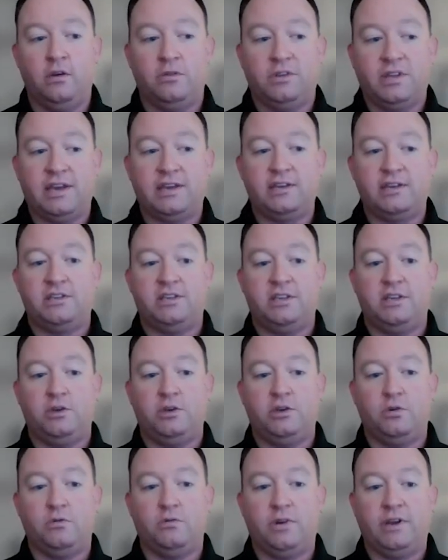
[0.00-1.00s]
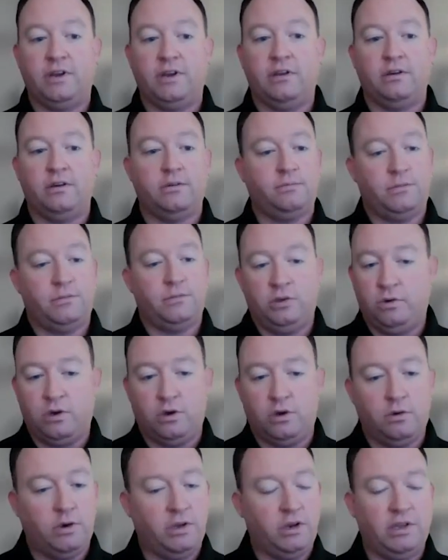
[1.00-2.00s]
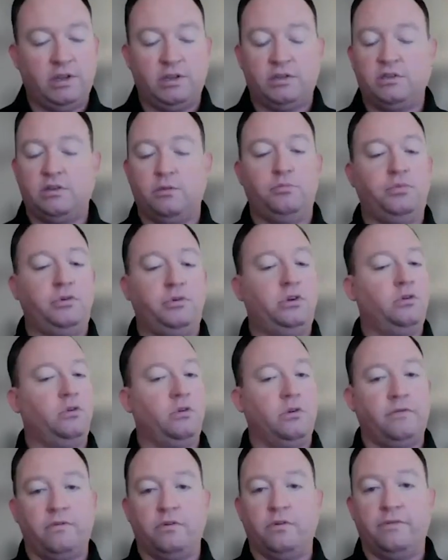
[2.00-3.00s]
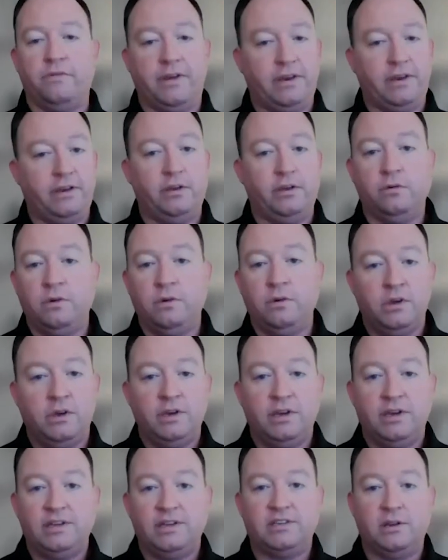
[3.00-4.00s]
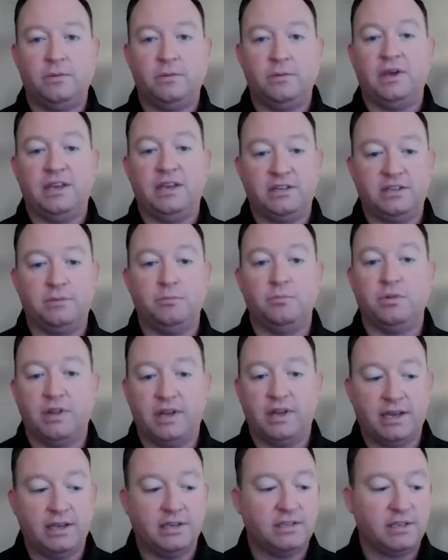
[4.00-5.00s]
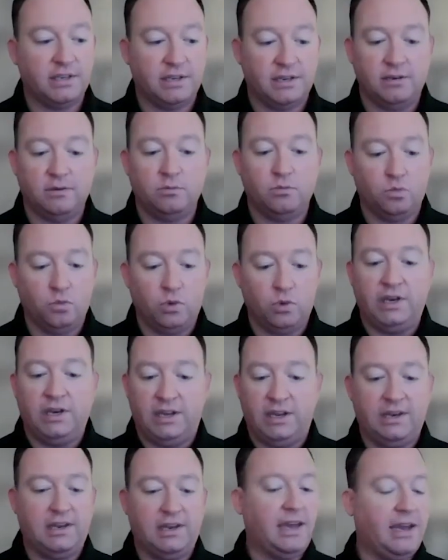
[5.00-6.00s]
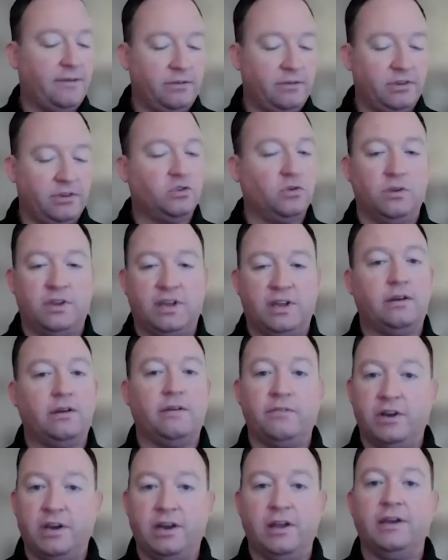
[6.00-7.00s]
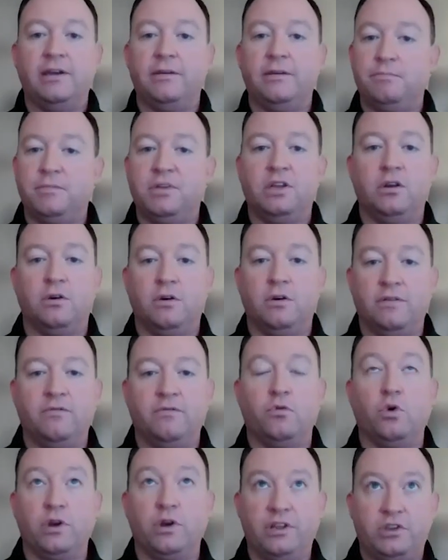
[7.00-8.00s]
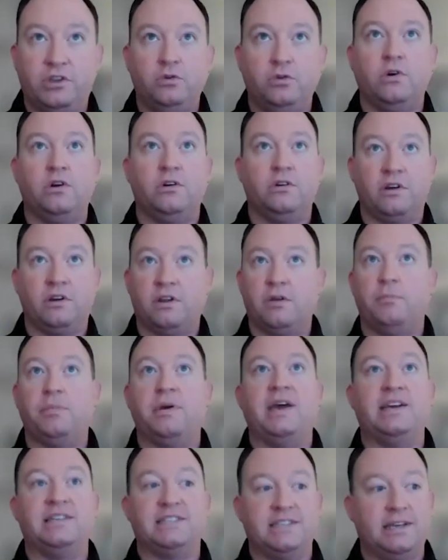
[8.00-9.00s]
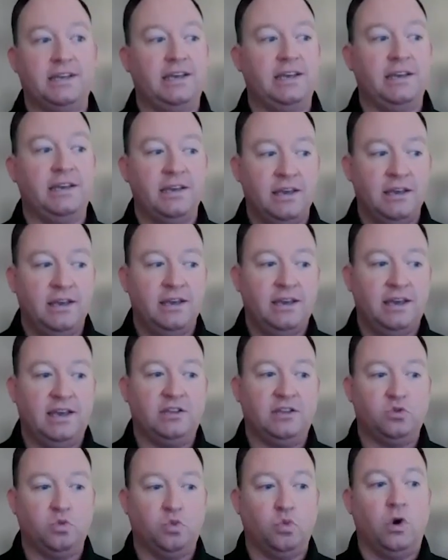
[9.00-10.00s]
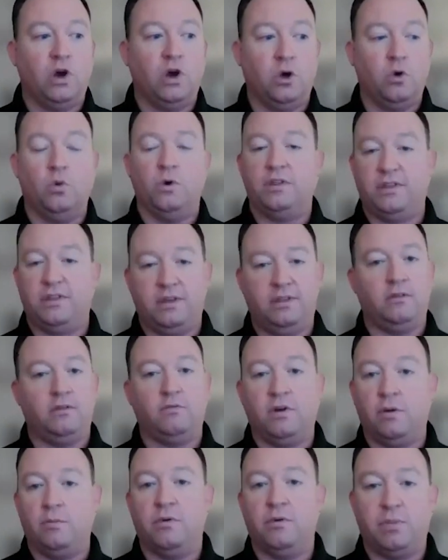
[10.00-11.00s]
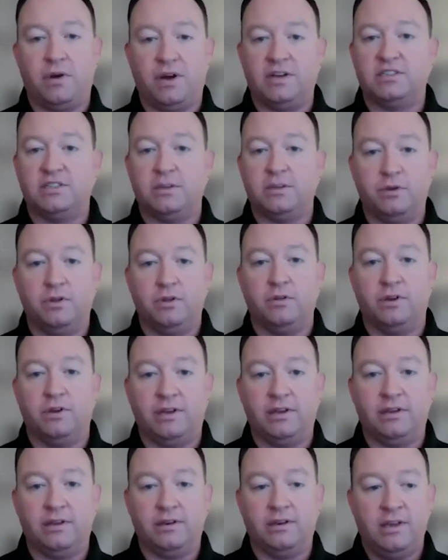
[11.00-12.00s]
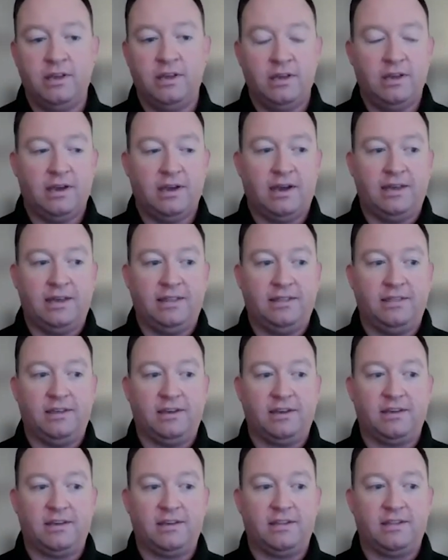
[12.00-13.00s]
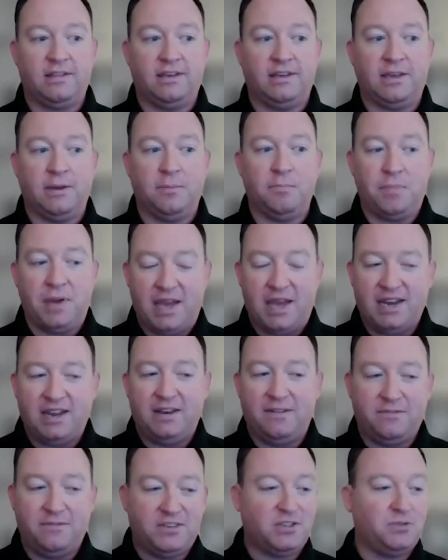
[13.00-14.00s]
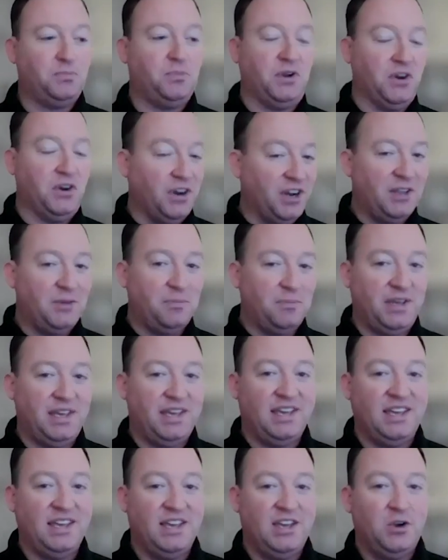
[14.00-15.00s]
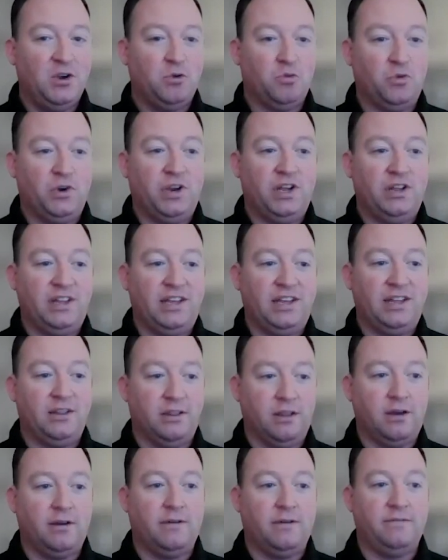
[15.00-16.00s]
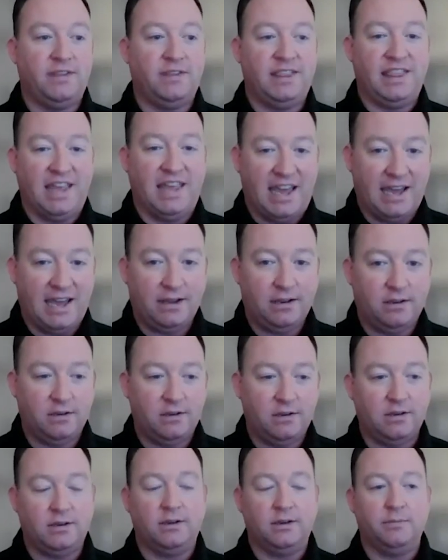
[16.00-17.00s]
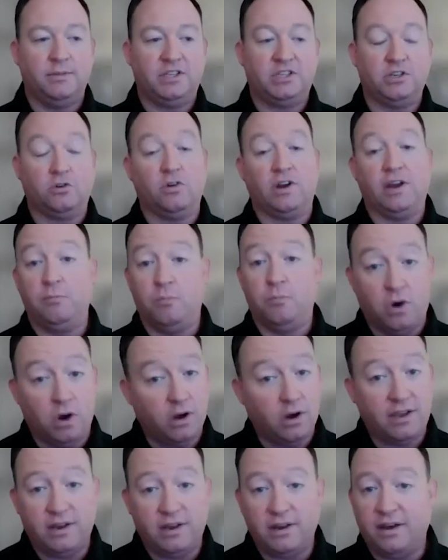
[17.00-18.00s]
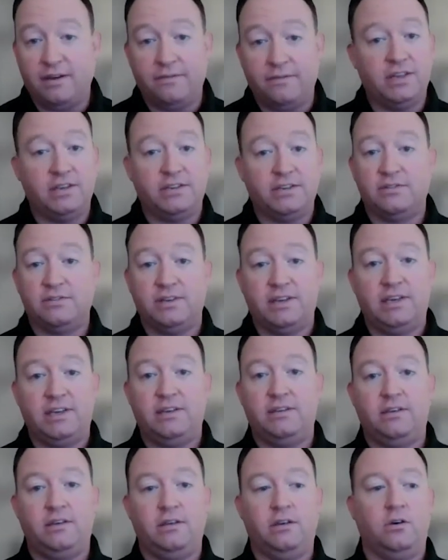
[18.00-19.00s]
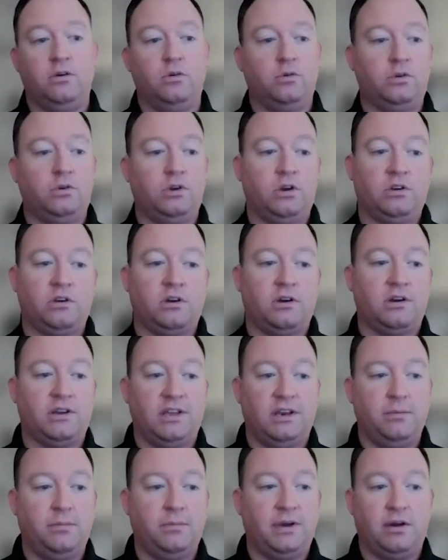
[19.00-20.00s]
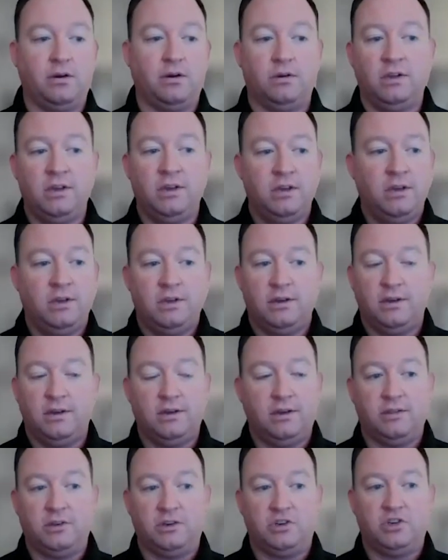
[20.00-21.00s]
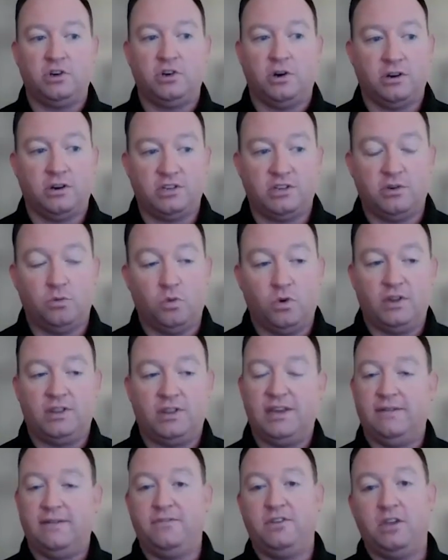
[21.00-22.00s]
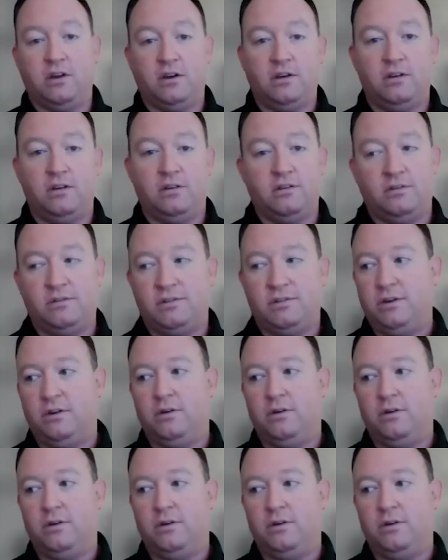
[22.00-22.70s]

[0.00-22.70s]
Tech CU Arena, it's a beautiful venue. It's an amazing place, and we need to have it sold out every night. At 4,200 capacity, it's well within the realm of possibility. And the competitive spirit in me really loved that. It's a great market, obviously. You're talking about the Sharks and what they've done.